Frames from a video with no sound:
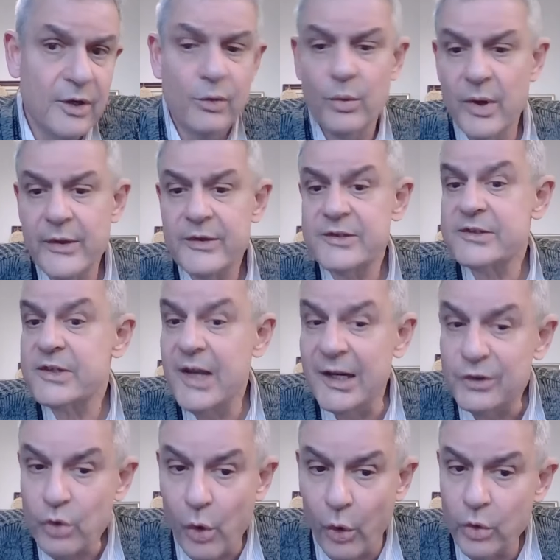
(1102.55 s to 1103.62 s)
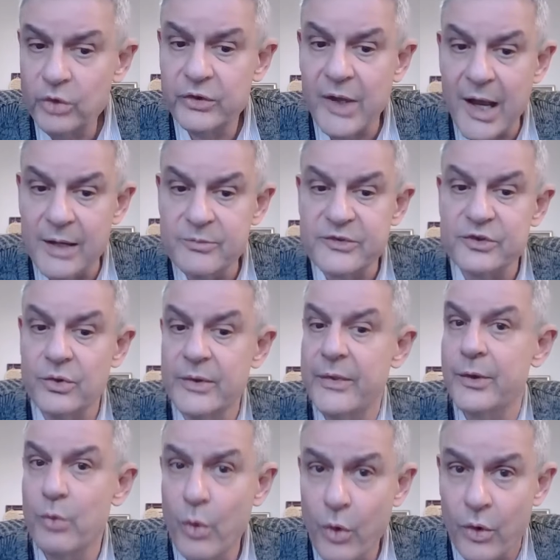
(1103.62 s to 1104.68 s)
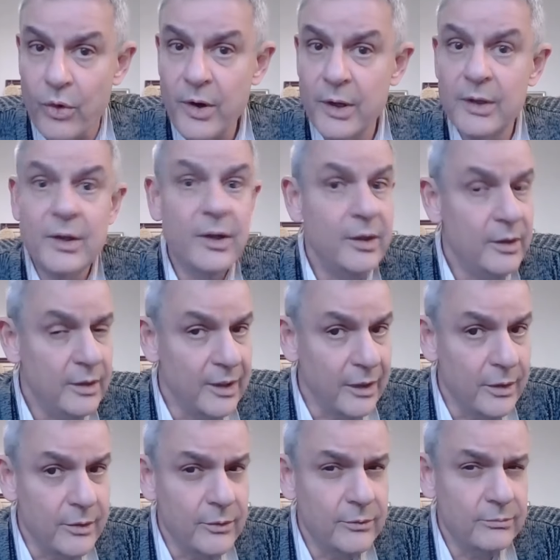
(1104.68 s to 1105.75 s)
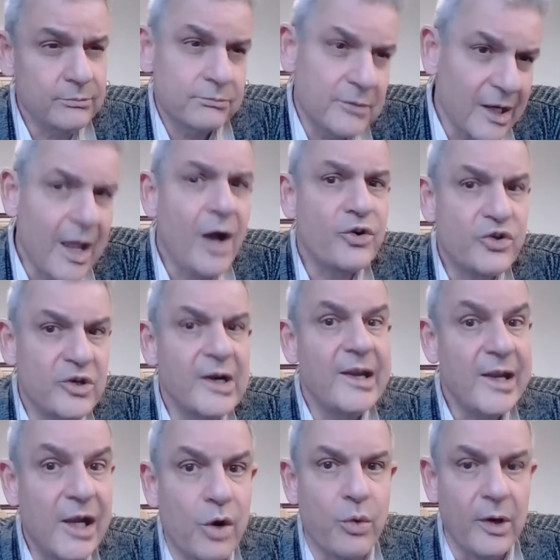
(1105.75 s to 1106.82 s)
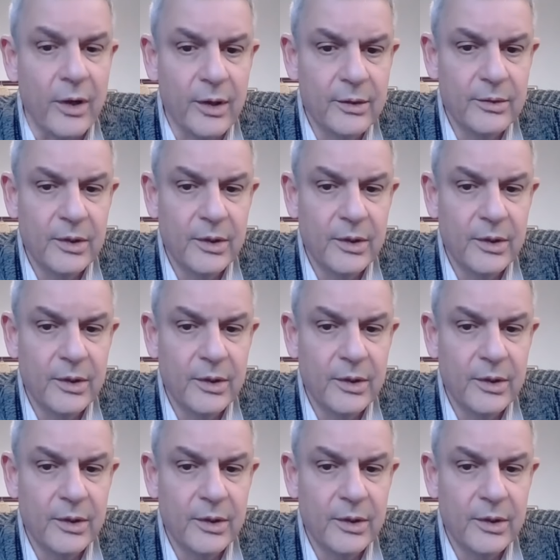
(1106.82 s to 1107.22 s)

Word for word: was at all times during the war largely equal,